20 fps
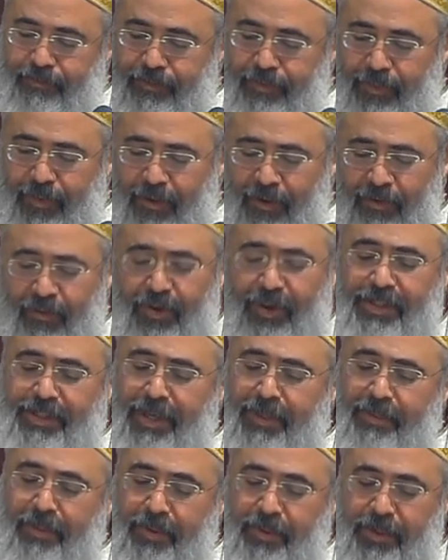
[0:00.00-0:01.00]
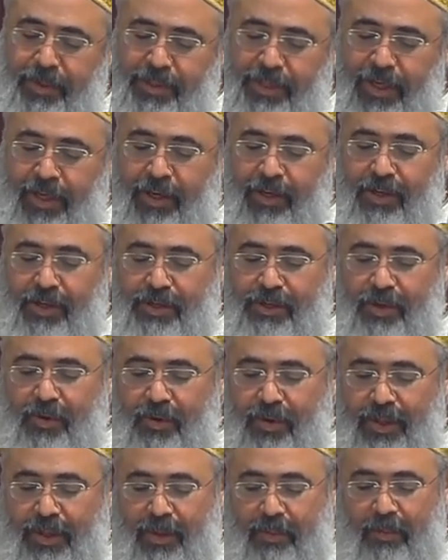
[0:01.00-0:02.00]
for example we say sow in
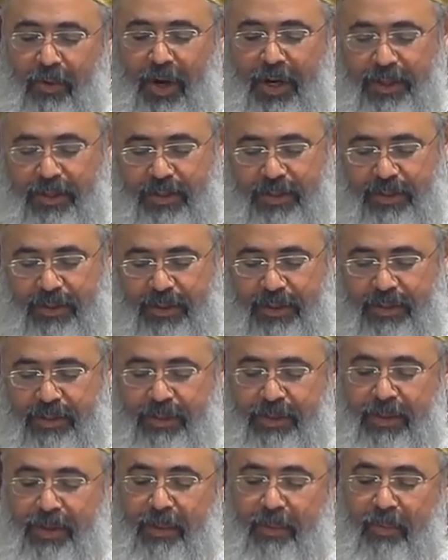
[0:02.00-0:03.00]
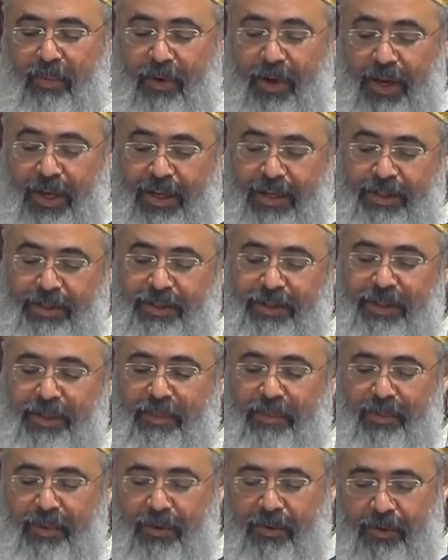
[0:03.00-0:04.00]
them righteousness praise
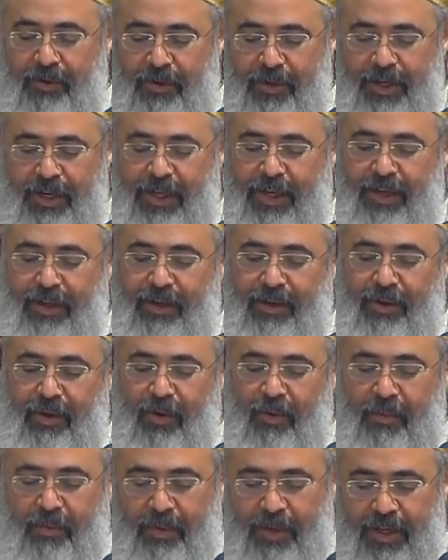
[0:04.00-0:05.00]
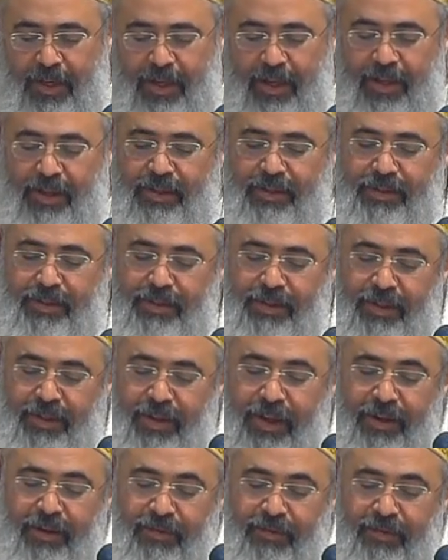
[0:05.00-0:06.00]
purity obedience,
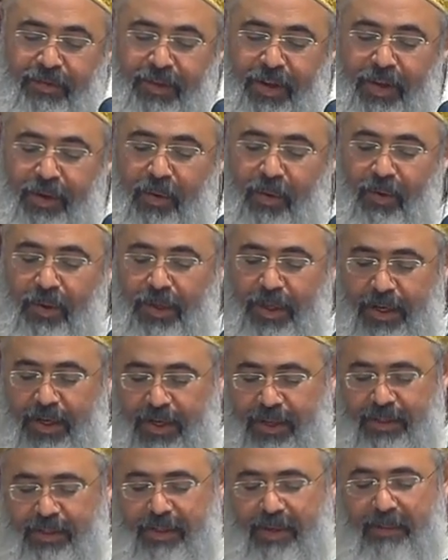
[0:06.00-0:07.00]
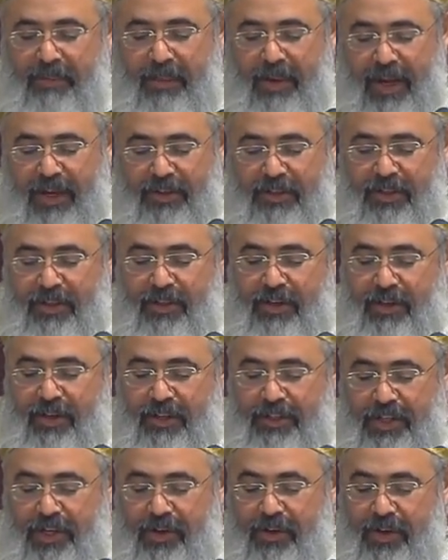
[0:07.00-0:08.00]
love, and holiness, compassion,
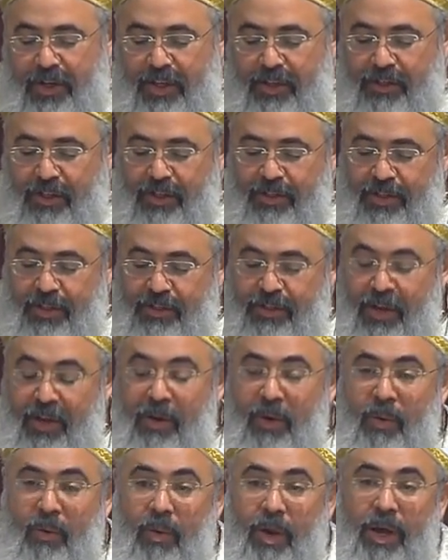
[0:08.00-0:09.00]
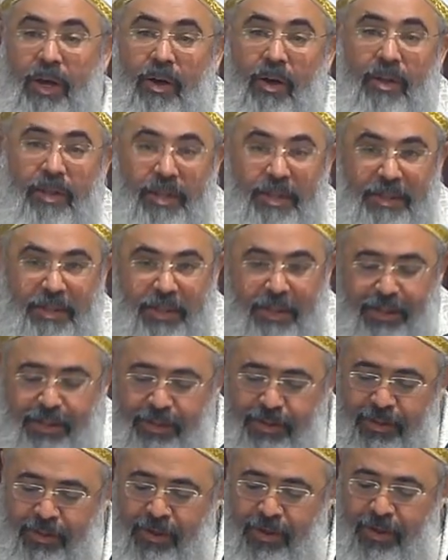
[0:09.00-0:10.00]
charity, and justice. Why all these things?
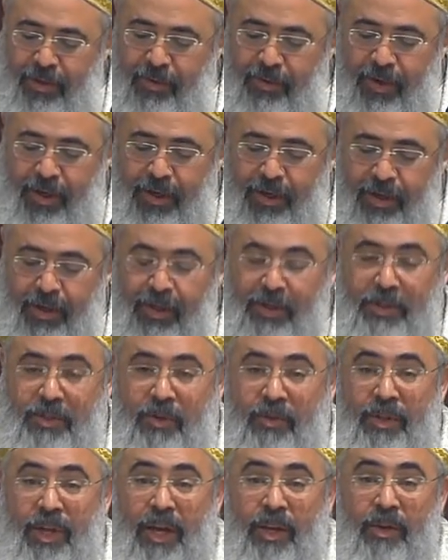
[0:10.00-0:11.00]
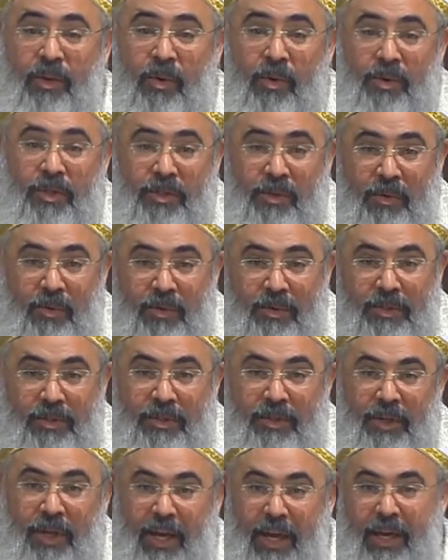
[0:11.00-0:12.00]
Right? So that your souls
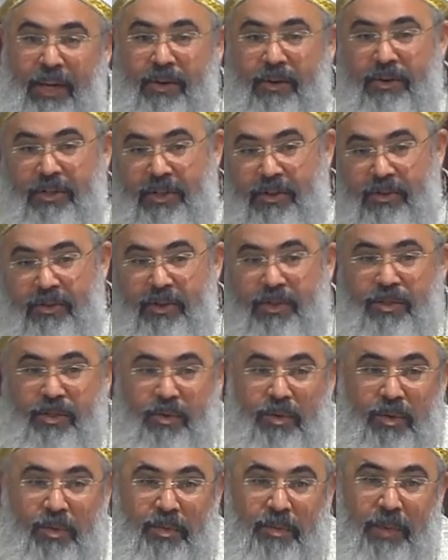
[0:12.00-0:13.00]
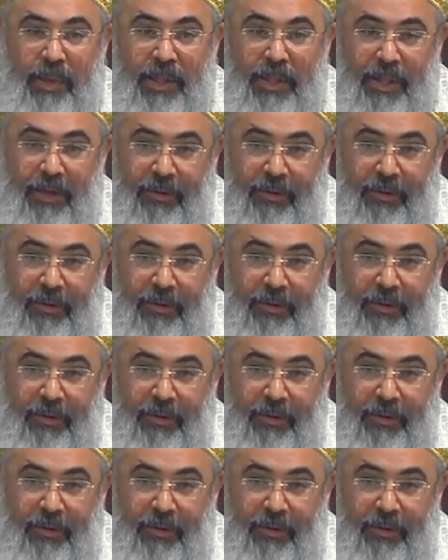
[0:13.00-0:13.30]
and your children's souls may live,